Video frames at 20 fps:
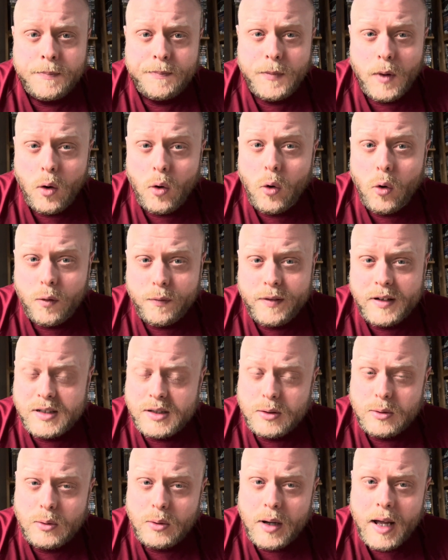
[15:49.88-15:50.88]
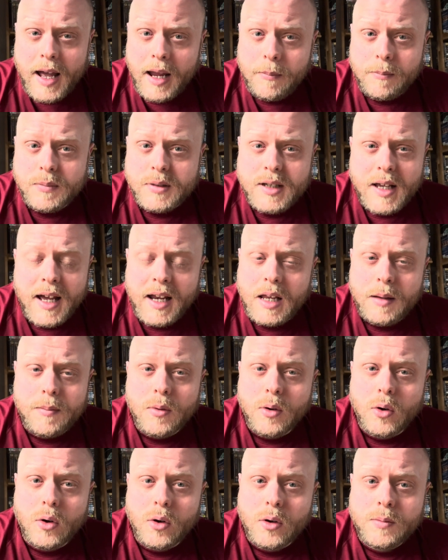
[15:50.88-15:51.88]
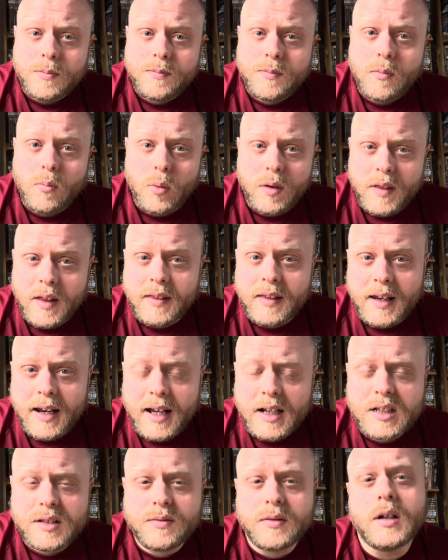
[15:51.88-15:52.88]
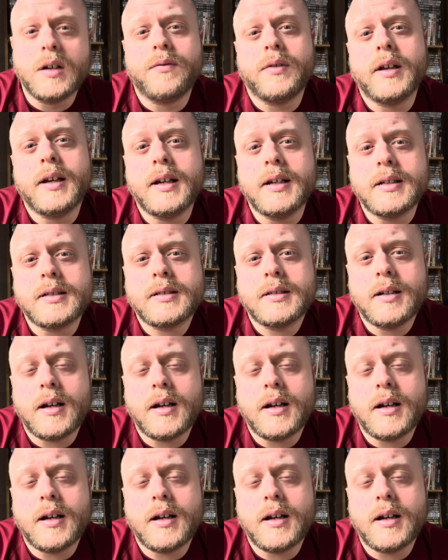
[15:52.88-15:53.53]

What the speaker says: or physical games anymore within the next 5 years.